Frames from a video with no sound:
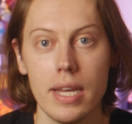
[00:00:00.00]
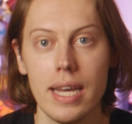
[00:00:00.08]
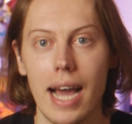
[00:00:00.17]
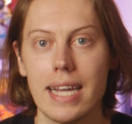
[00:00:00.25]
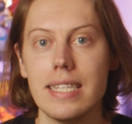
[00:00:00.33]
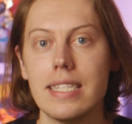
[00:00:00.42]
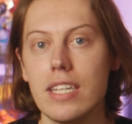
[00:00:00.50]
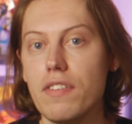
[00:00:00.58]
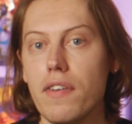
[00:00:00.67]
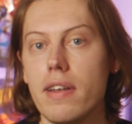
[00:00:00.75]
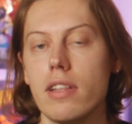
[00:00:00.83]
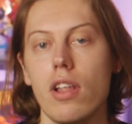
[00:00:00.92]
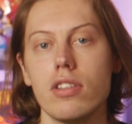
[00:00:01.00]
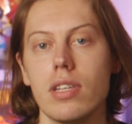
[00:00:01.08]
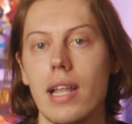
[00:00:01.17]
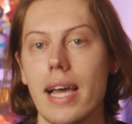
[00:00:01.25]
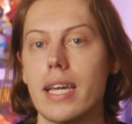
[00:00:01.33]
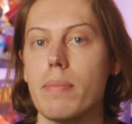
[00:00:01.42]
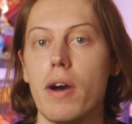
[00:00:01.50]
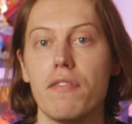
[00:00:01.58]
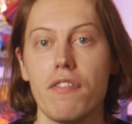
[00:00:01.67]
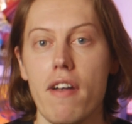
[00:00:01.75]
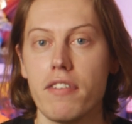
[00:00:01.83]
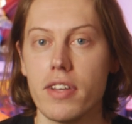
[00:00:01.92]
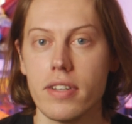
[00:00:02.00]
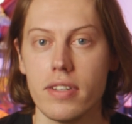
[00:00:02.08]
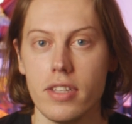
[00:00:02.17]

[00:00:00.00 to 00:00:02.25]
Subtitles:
I can still find a lot to like about Forever.